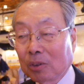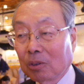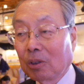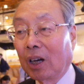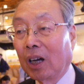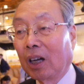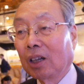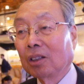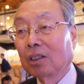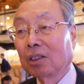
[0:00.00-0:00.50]

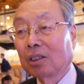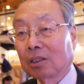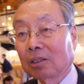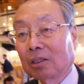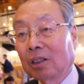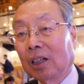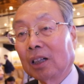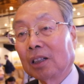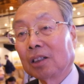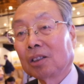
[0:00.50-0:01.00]
right?
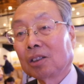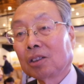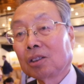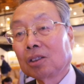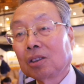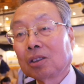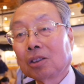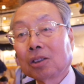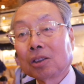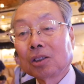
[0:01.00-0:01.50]
Right. Right. So
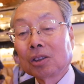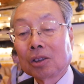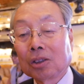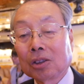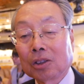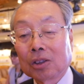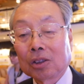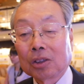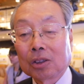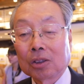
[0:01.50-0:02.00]
it's a
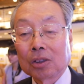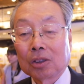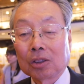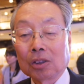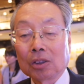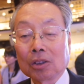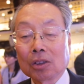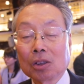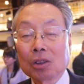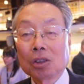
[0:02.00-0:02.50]
big, big
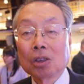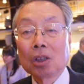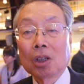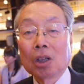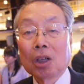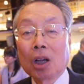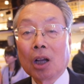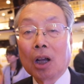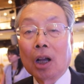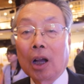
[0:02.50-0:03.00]
change in the
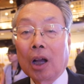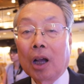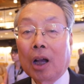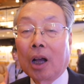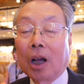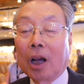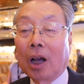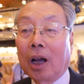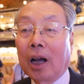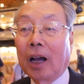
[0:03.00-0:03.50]
last few years.
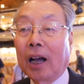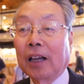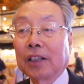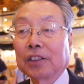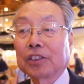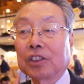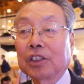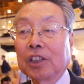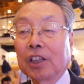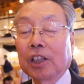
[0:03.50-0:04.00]

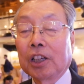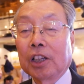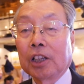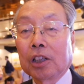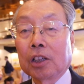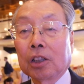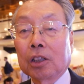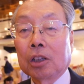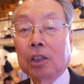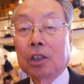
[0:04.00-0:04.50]
I
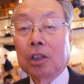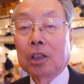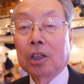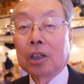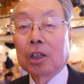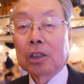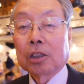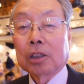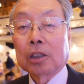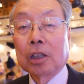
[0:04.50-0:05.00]
think
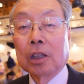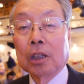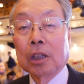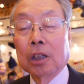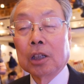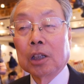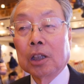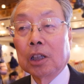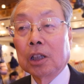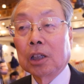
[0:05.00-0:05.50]

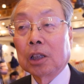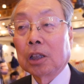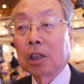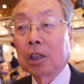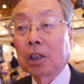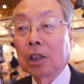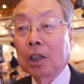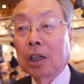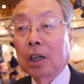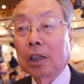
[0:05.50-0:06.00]
the
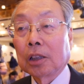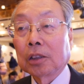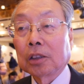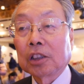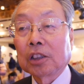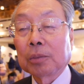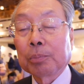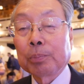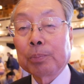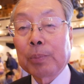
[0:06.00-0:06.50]

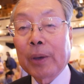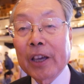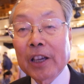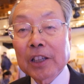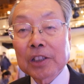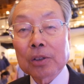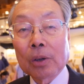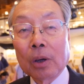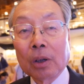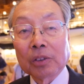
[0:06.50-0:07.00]

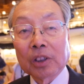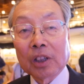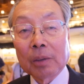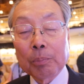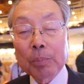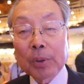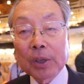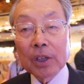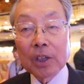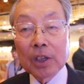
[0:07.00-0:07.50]
based on the
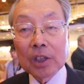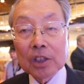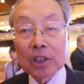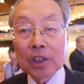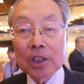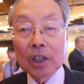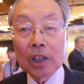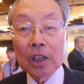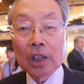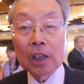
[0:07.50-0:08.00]
P
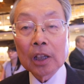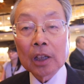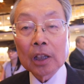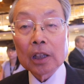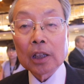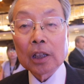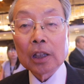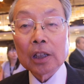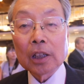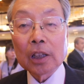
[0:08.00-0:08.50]
C
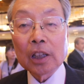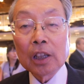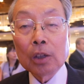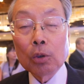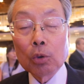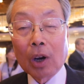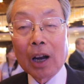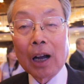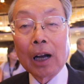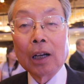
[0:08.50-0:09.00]

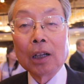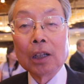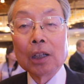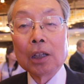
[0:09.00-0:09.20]
era,